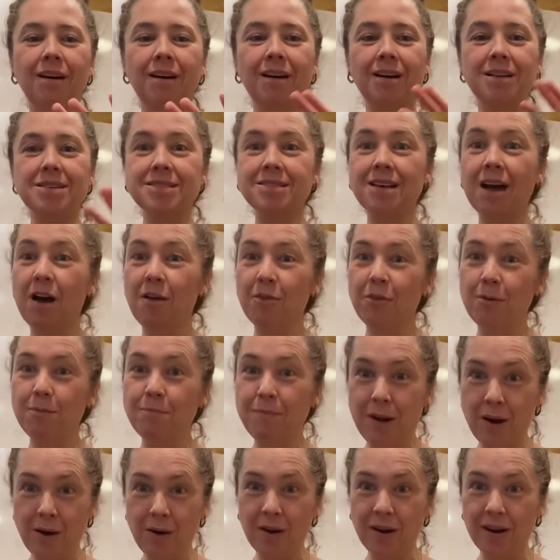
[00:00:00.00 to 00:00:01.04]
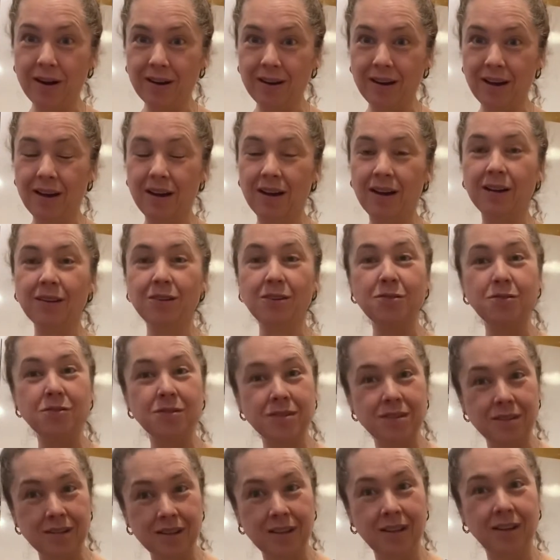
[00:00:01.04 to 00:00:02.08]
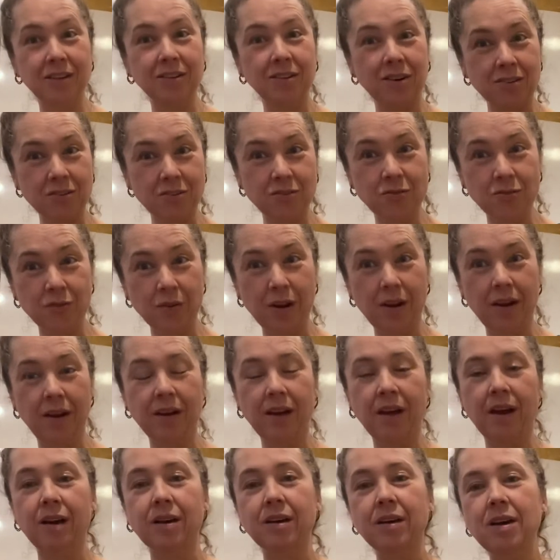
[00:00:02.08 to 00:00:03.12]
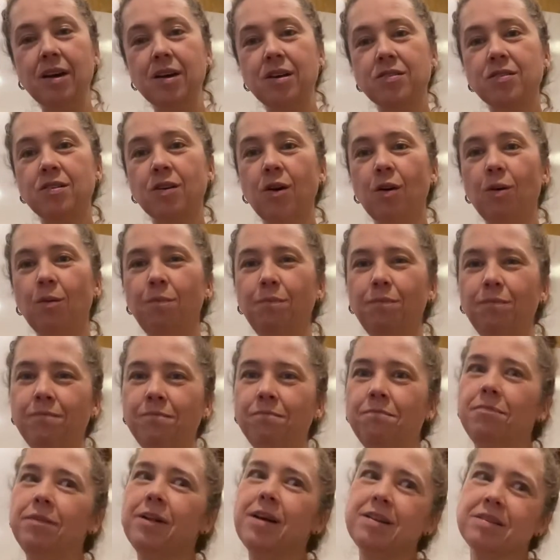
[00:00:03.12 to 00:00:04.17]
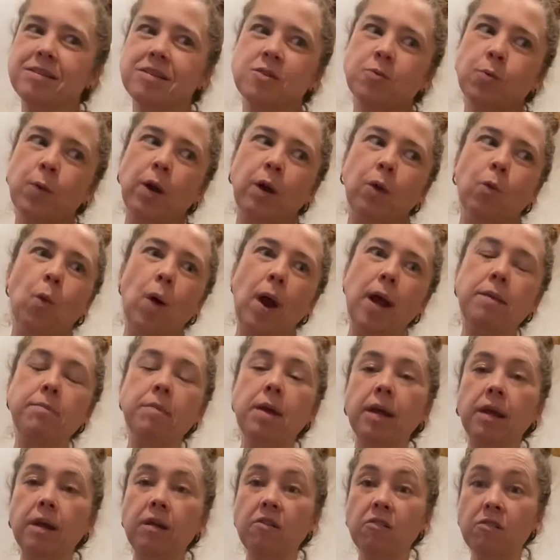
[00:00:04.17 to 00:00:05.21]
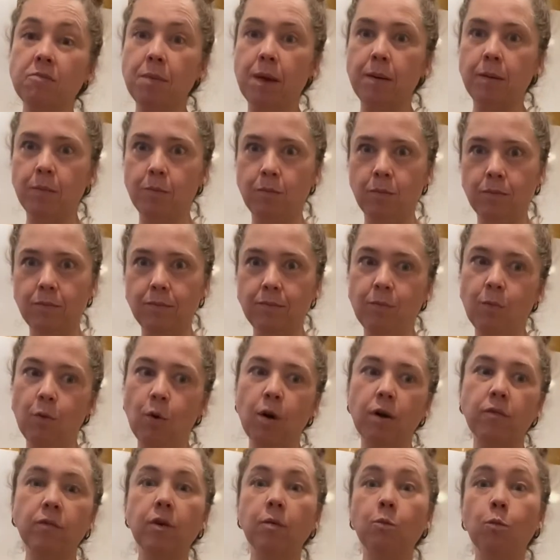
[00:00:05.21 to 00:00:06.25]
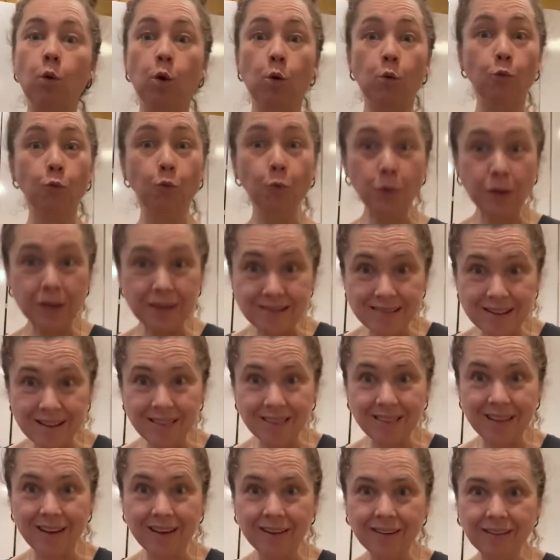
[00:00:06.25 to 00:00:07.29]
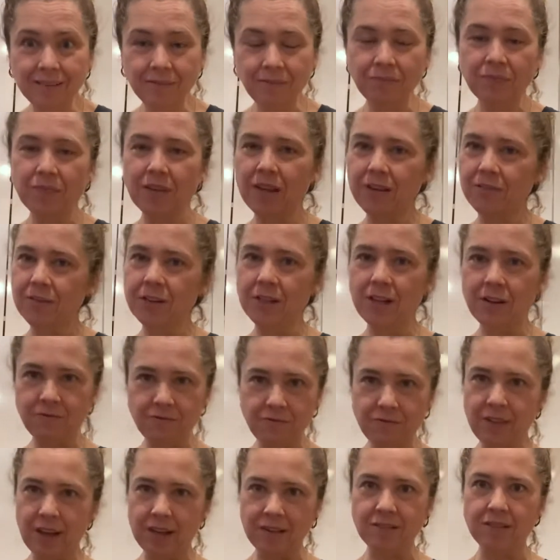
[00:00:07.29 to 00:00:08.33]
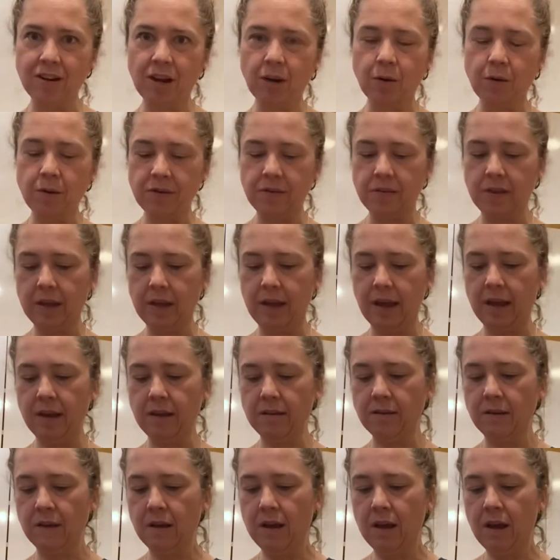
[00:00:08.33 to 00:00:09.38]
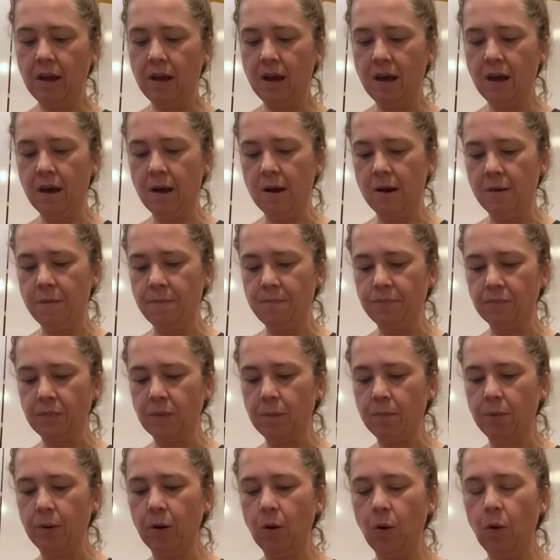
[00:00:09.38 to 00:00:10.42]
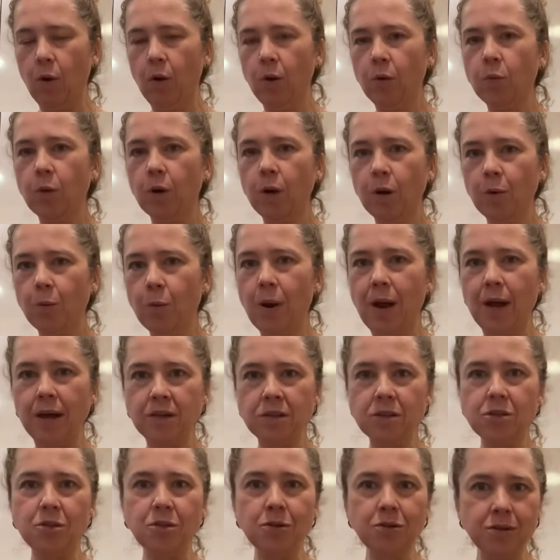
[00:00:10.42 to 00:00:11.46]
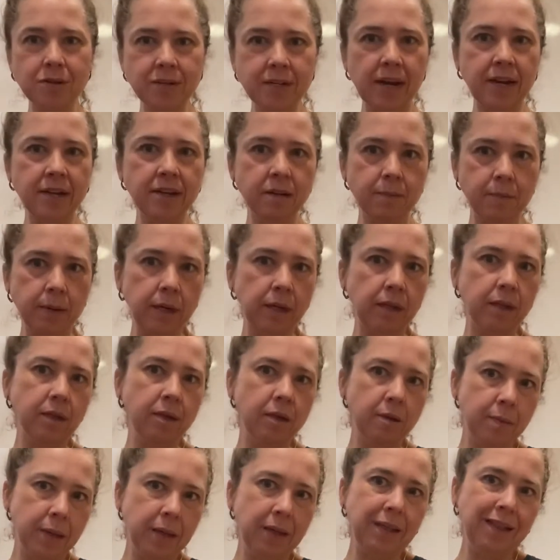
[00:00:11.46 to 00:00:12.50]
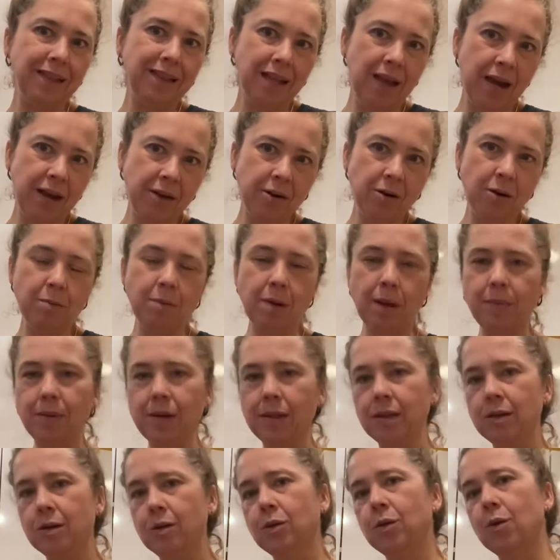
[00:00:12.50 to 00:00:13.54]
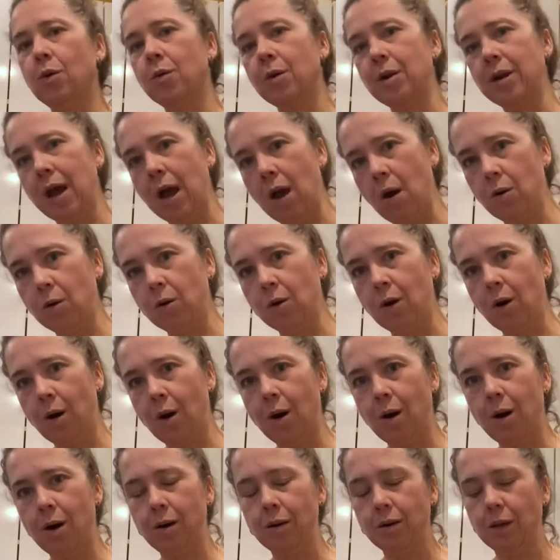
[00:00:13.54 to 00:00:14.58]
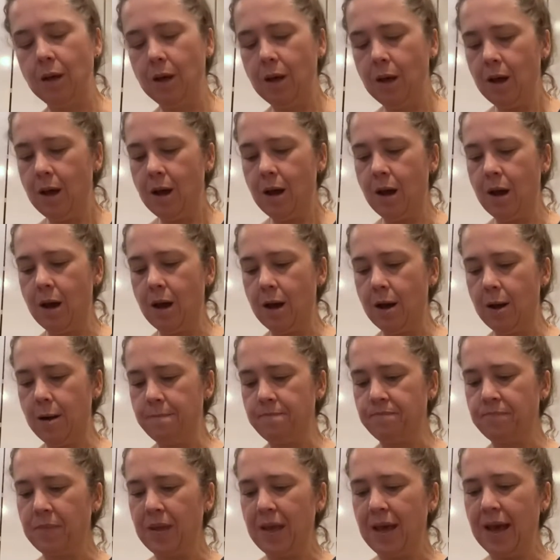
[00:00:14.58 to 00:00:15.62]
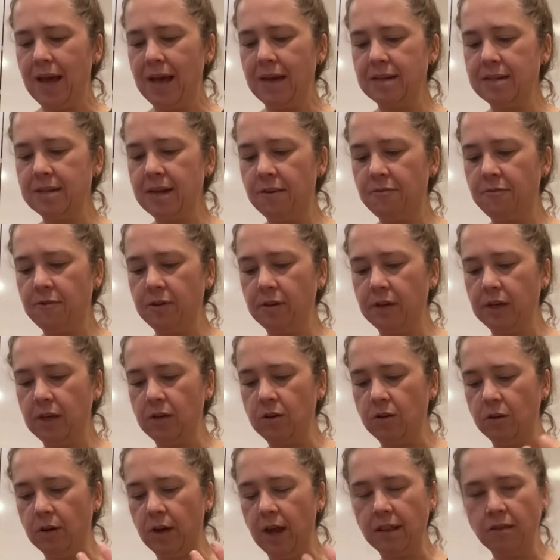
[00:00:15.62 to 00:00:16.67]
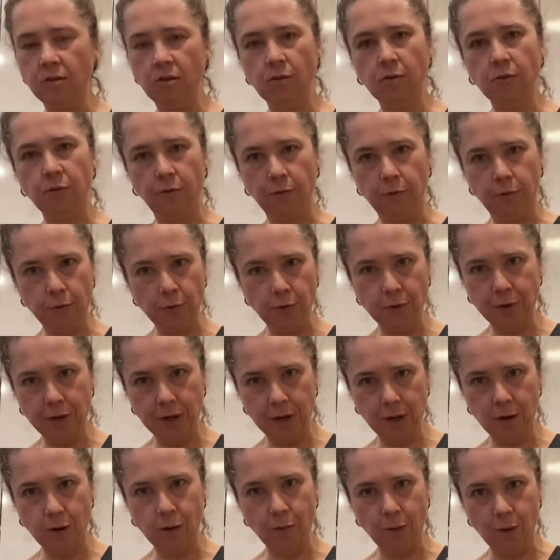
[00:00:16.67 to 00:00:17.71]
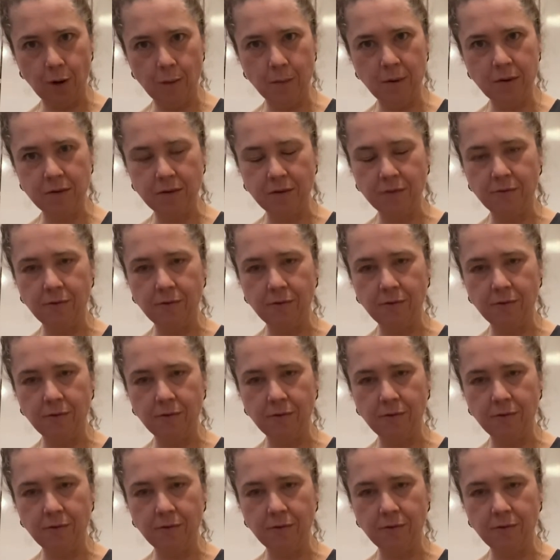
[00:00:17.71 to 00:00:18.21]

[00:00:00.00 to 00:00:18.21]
South America, New Zealand, Australia. So places where winemaking is maybe more of a more recent thing, even if that's not always the case. But old world wines do tend to be a little bit lighter, maybe a little lower in alcohol. And definitely you'll get those fruity aromas and